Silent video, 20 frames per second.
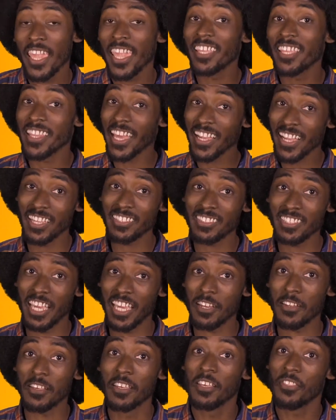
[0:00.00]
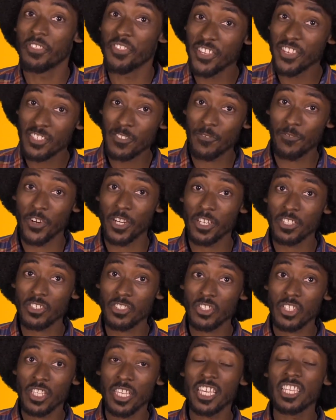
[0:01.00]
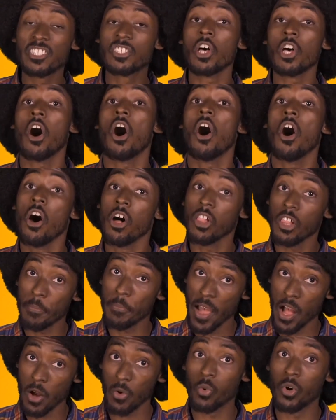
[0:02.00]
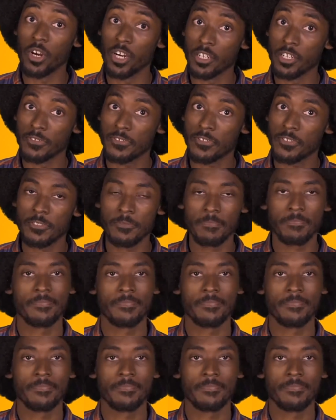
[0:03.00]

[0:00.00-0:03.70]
And like I said, this verse is all about words.